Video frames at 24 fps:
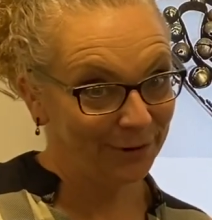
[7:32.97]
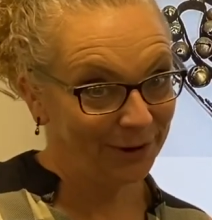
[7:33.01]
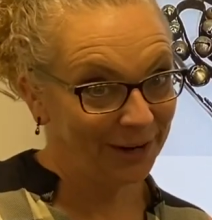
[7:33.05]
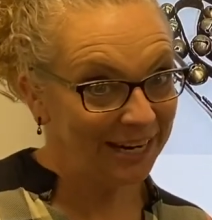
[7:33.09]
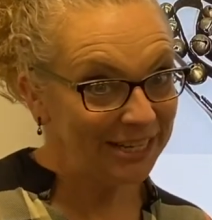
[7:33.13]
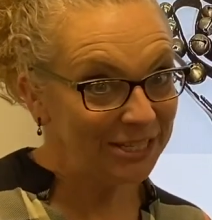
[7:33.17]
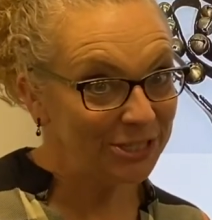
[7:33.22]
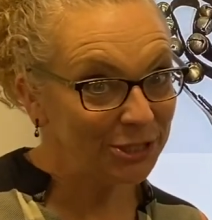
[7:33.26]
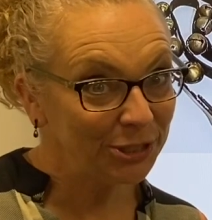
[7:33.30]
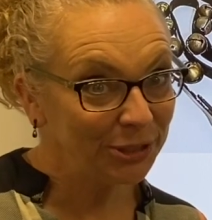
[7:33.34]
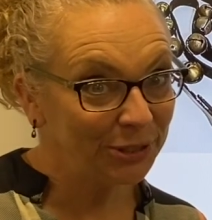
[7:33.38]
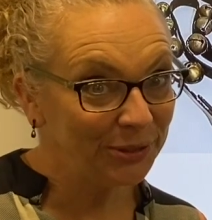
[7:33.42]
I
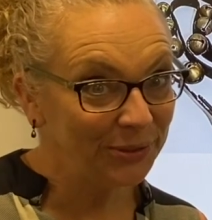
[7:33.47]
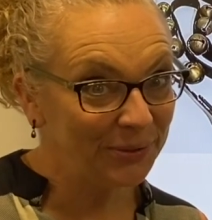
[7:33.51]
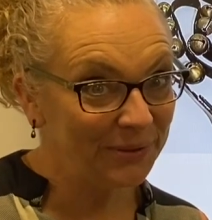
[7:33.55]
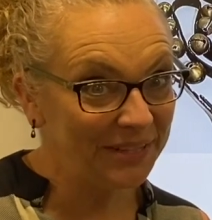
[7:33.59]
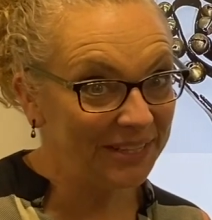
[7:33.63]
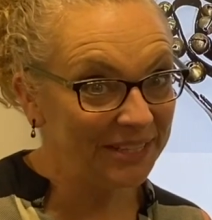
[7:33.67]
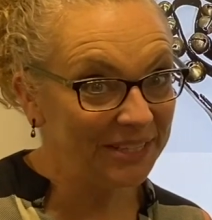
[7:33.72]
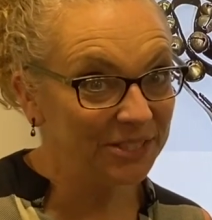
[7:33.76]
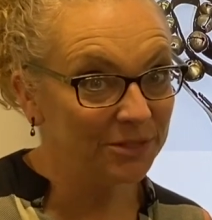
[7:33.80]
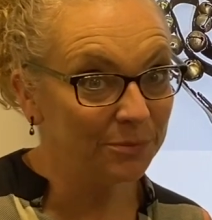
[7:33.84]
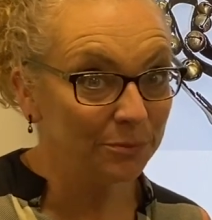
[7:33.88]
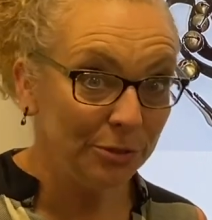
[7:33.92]
show you
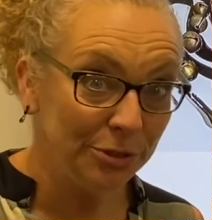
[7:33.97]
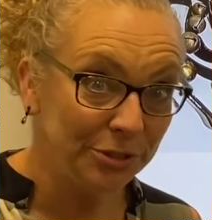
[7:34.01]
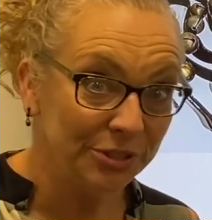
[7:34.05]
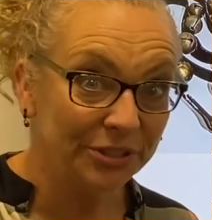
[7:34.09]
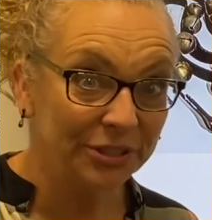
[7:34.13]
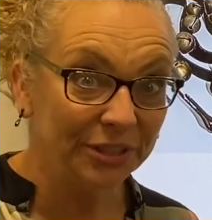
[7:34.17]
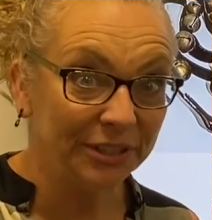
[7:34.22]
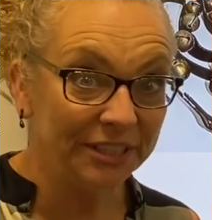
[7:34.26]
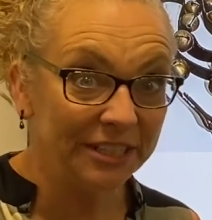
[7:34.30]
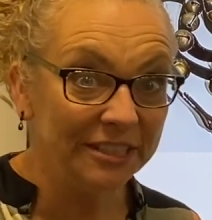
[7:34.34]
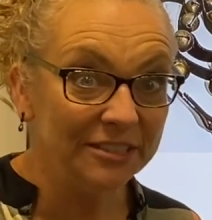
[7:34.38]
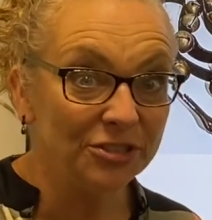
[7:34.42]
these
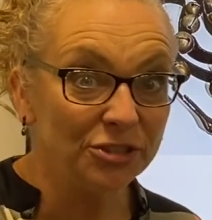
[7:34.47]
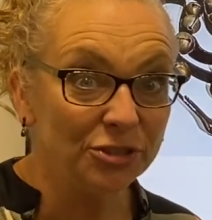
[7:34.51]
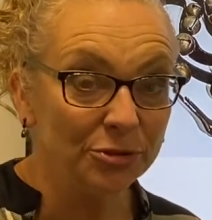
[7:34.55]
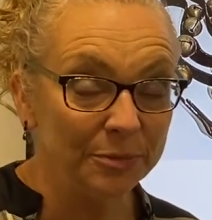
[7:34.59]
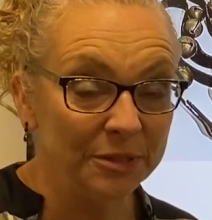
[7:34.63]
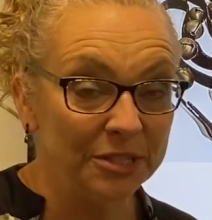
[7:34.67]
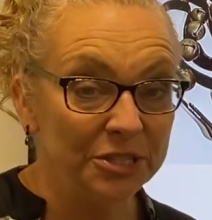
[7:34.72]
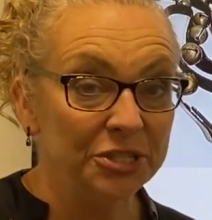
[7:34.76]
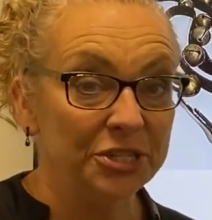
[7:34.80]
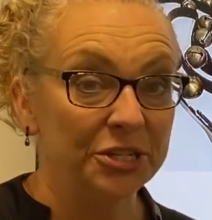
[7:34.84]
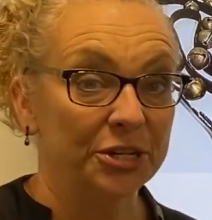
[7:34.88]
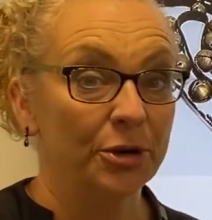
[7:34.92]
musical
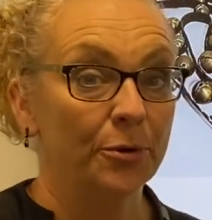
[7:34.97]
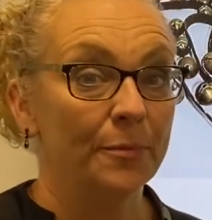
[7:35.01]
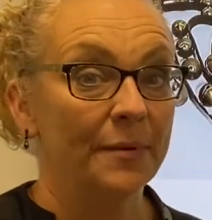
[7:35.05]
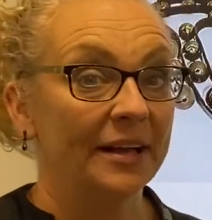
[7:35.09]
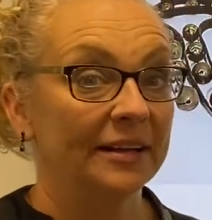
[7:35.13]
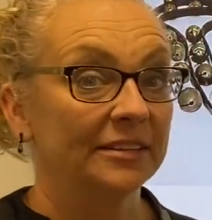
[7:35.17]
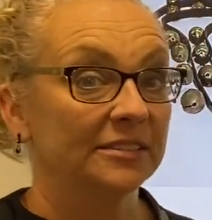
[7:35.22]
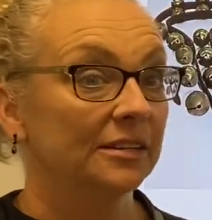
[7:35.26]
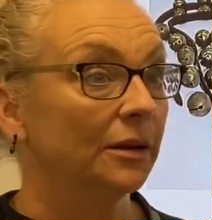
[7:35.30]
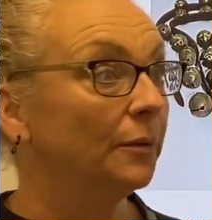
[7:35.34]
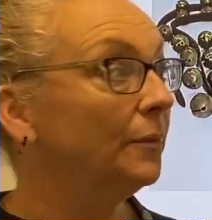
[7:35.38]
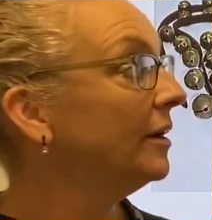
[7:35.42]
instrument jingle
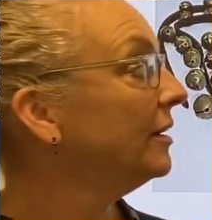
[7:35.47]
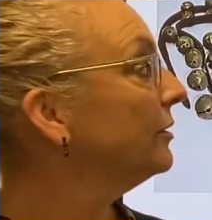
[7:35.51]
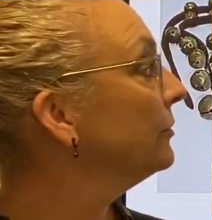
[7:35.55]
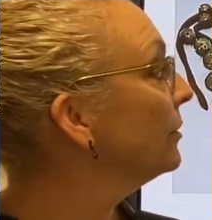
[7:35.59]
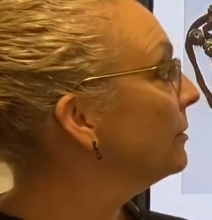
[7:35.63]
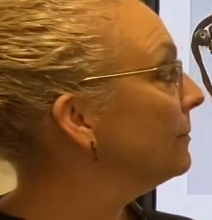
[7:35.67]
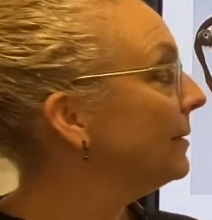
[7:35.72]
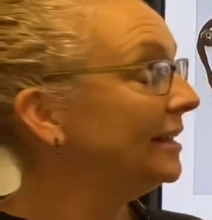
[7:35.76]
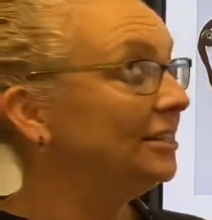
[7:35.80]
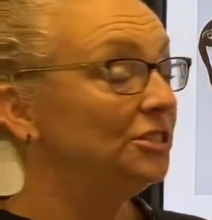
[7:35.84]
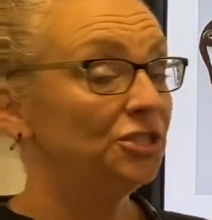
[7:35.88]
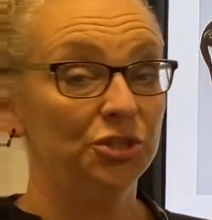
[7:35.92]
bells, I want to
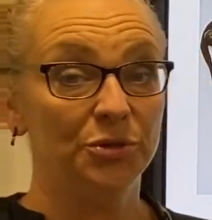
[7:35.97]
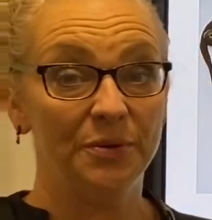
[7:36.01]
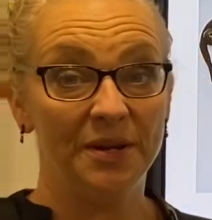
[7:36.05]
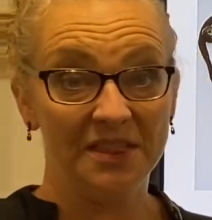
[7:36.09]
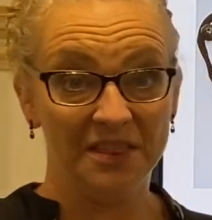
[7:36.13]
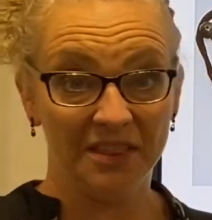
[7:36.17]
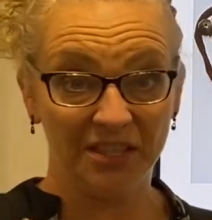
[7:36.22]
remind you in the